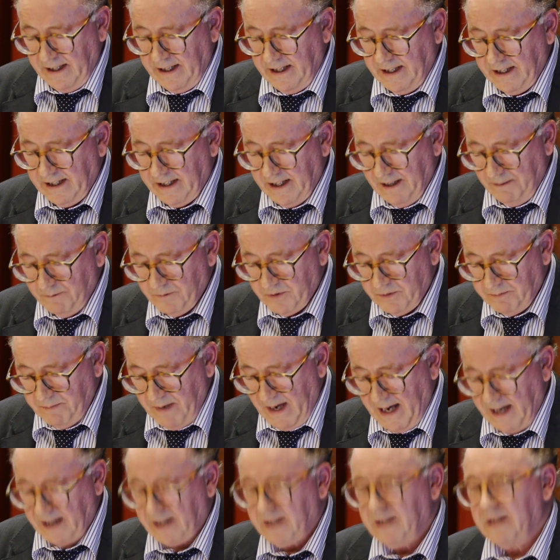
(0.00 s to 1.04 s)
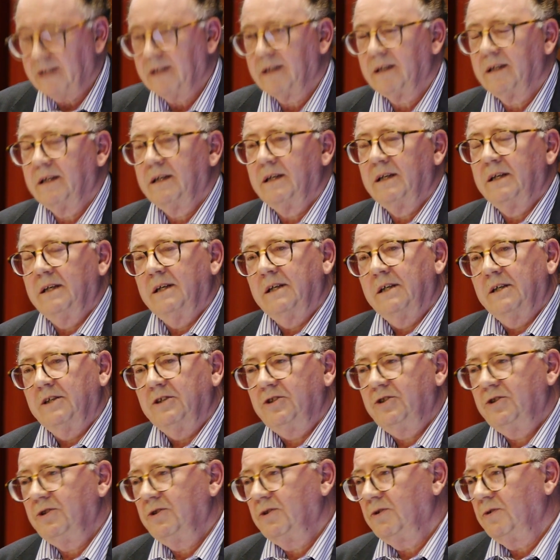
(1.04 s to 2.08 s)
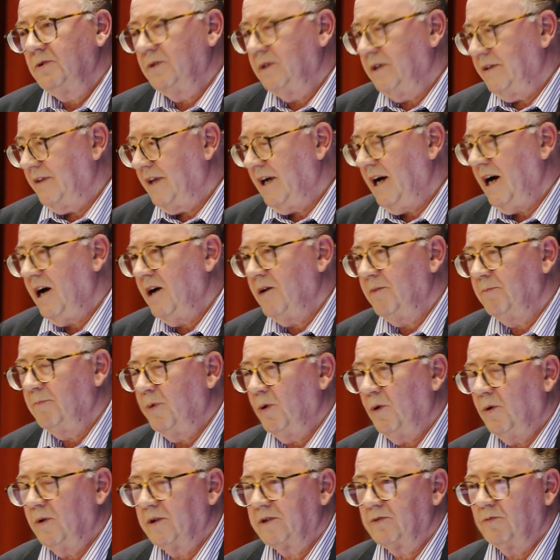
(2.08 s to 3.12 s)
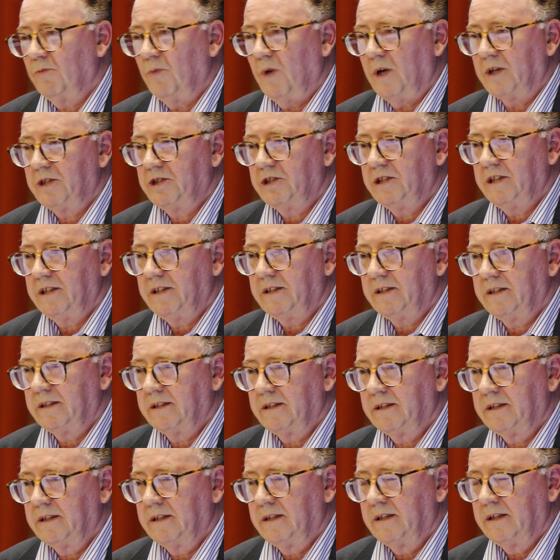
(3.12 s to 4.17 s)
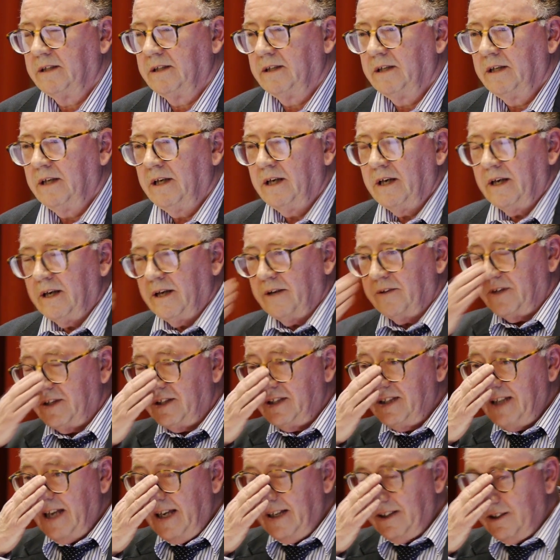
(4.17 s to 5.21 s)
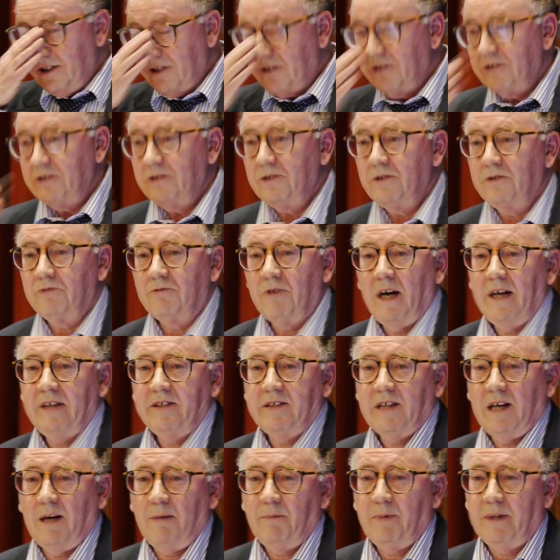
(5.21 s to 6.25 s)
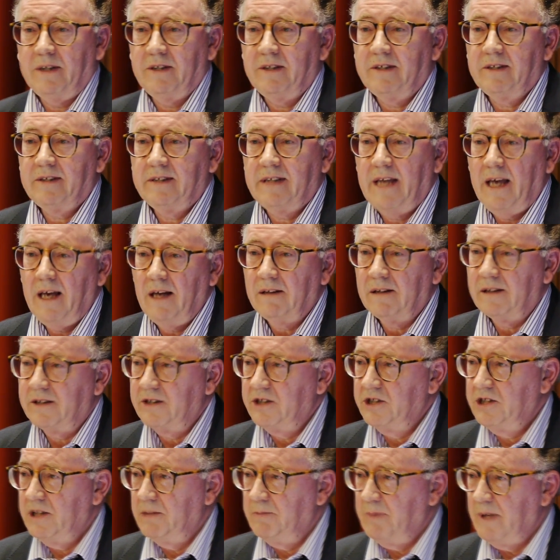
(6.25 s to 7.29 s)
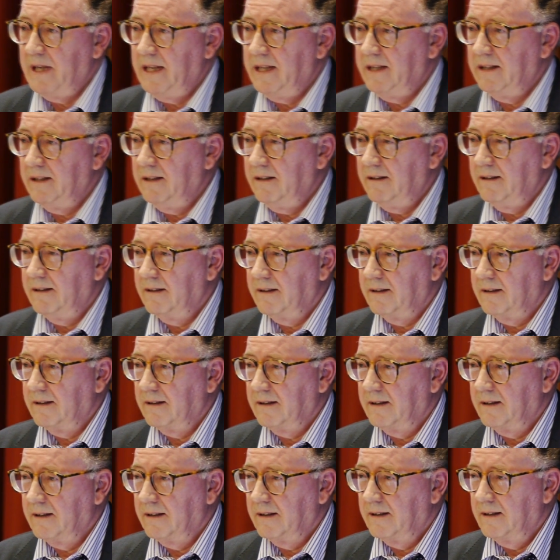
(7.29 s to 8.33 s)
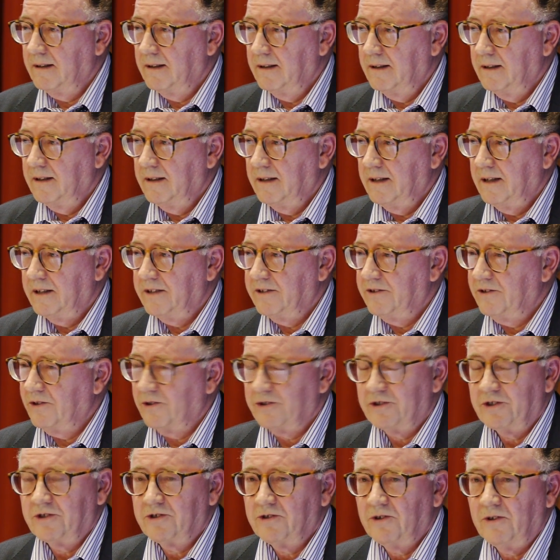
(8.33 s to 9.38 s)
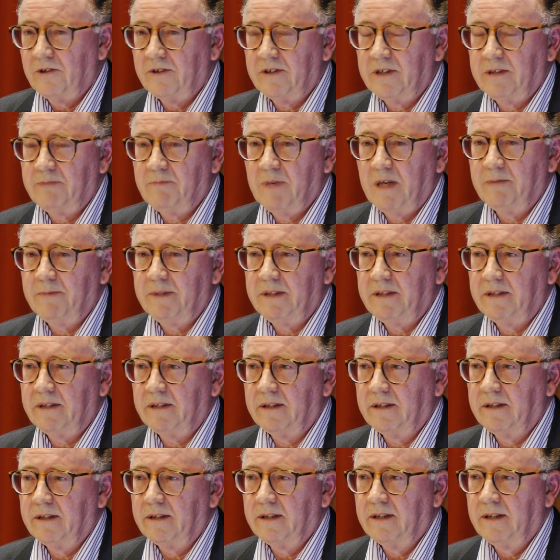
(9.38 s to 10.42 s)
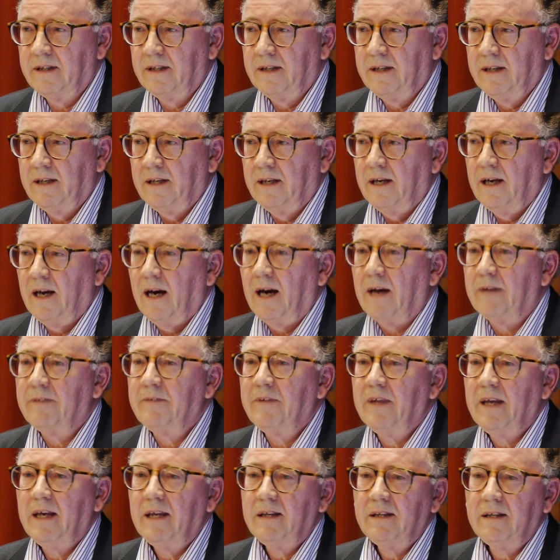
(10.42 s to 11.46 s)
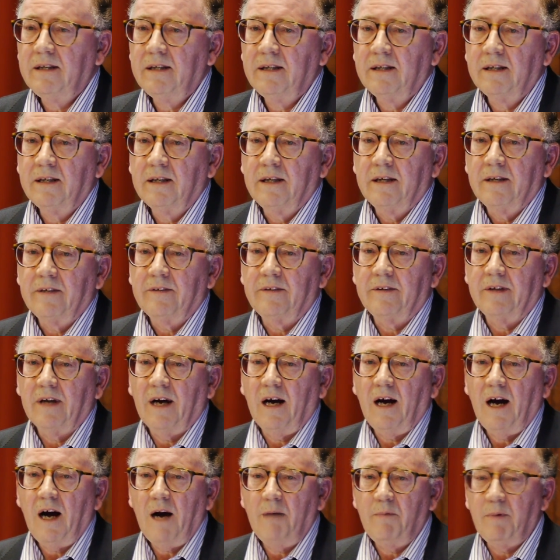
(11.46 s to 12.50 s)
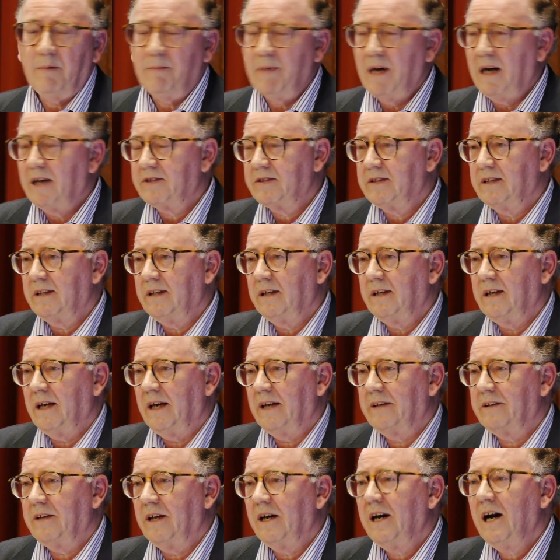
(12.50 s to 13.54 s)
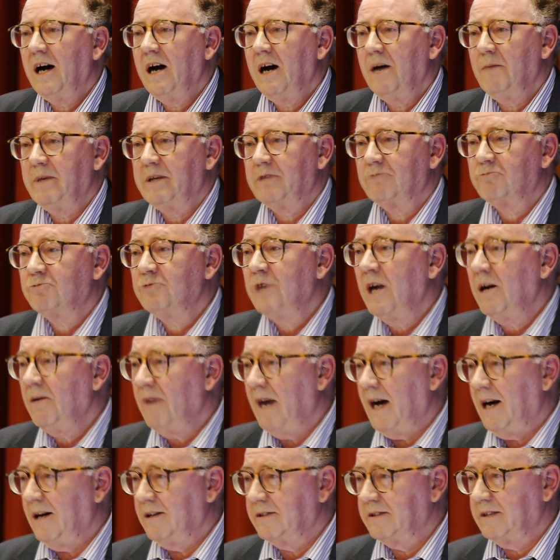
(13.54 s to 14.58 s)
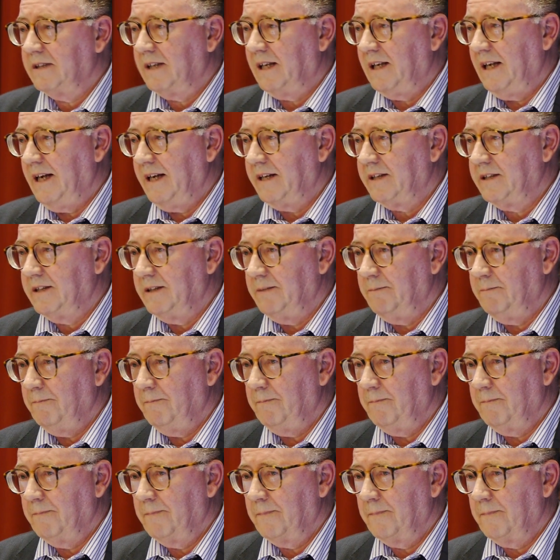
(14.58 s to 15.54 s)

he comes back to the home port, watch it. The dead crew rise up and sail the ship in. It's an extraordinary moment. And then the harbour master and the hermit row out to collect him.